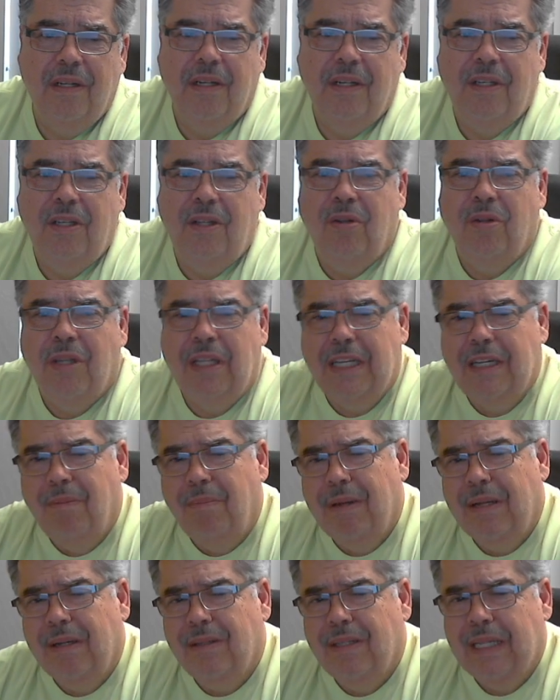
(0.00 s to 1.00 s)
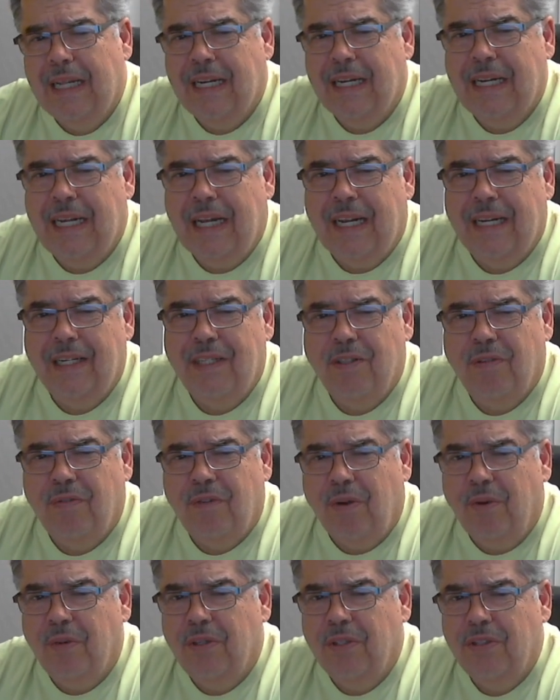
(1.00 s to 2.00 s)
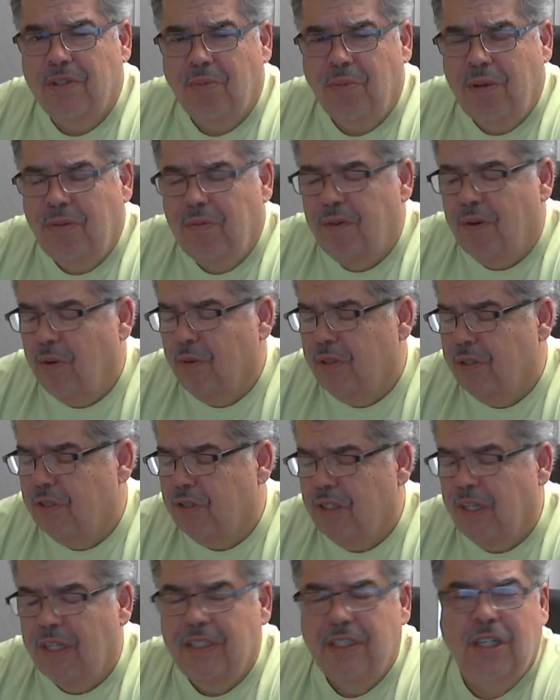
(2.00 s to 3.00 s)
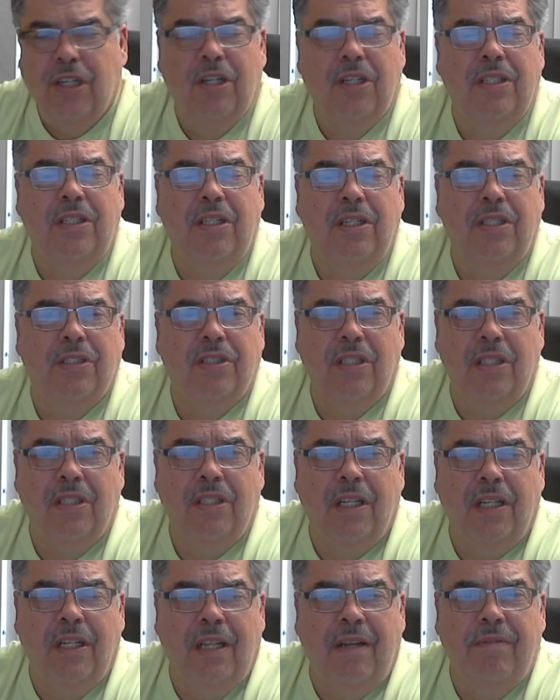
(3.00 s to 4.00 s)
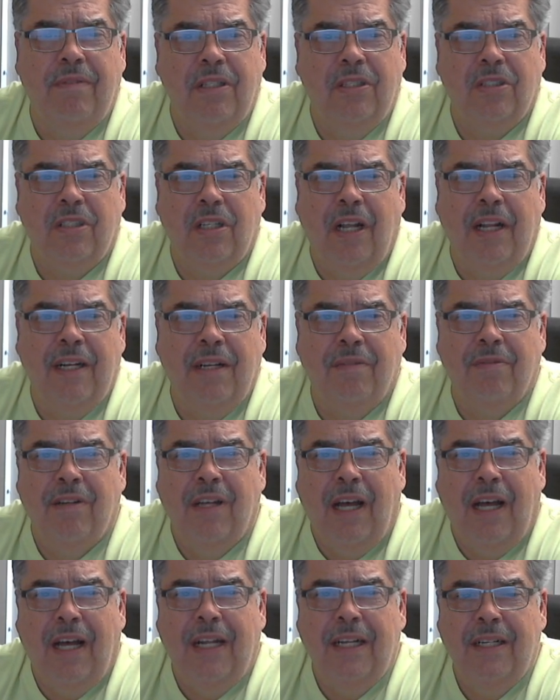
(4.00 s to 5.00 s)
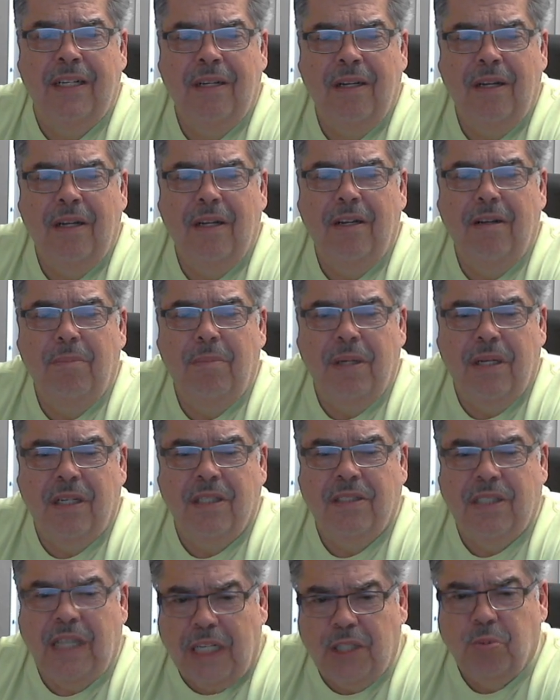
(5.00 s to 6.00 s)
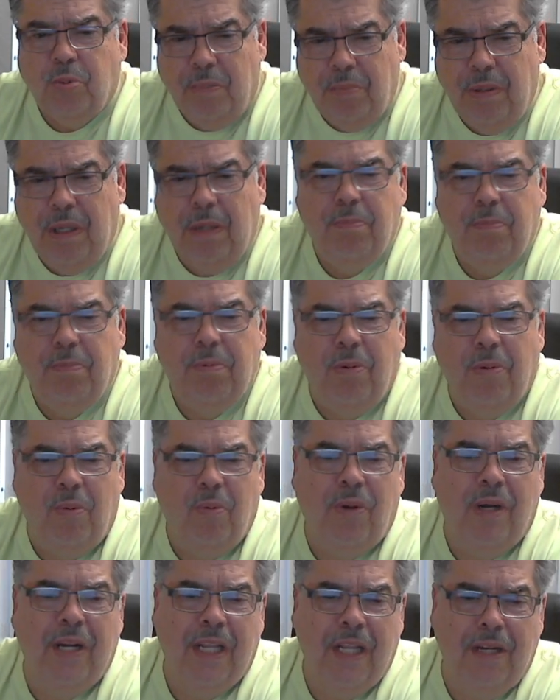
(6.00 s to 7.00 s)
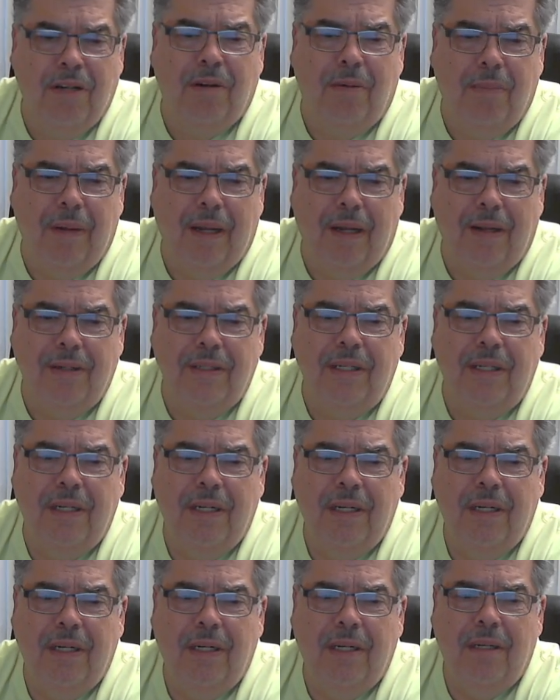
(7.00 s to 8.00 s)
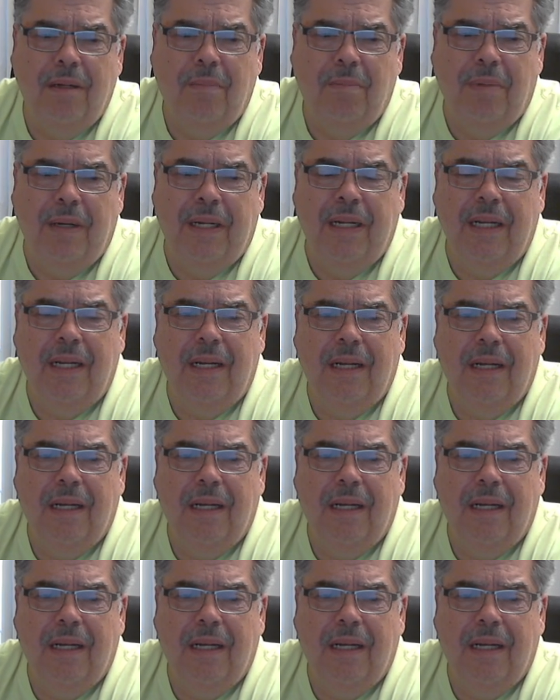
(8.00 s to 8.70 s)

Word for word: You think about that, God is focused. We focus on the goodness and the loving side of God because that's what people want to hear about. But